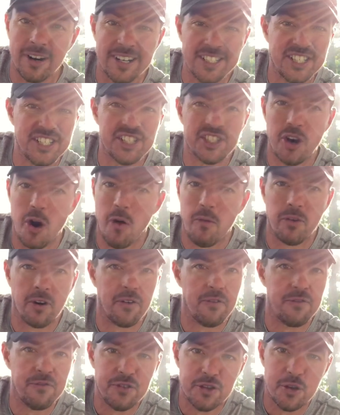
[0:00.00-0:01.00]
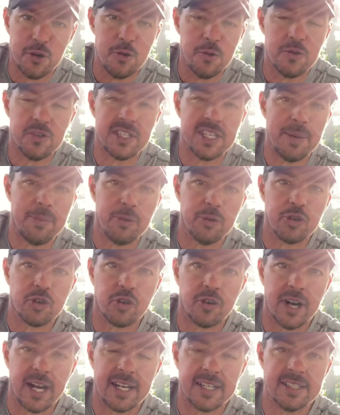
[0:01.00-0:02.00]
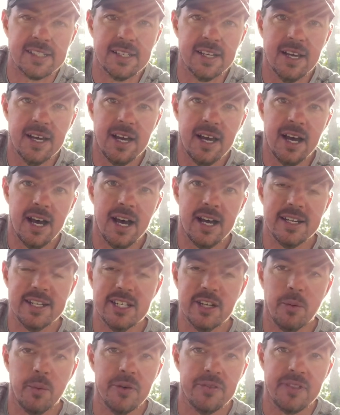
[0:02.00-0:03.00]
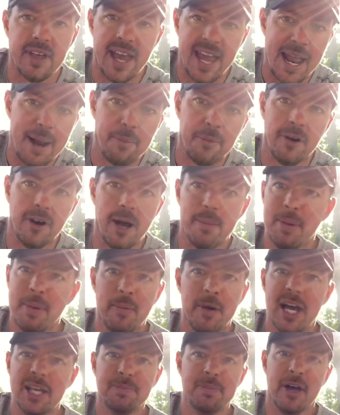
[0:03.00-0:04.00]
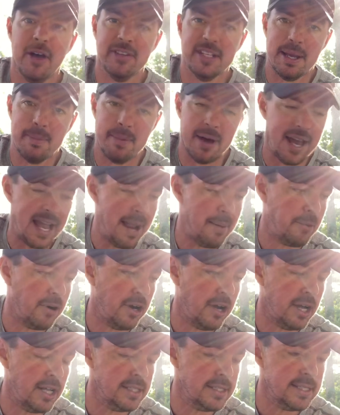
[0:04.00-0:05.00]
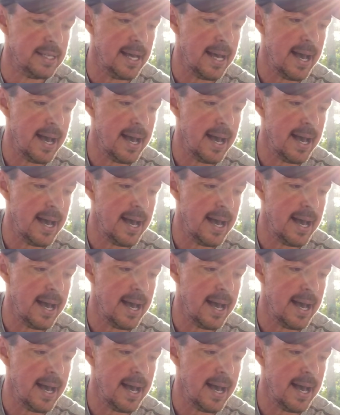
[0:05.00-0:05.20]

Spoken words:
Let's just go over a few simple tricks dealing with the hammer-on. People ask me all the time about hammer-ons.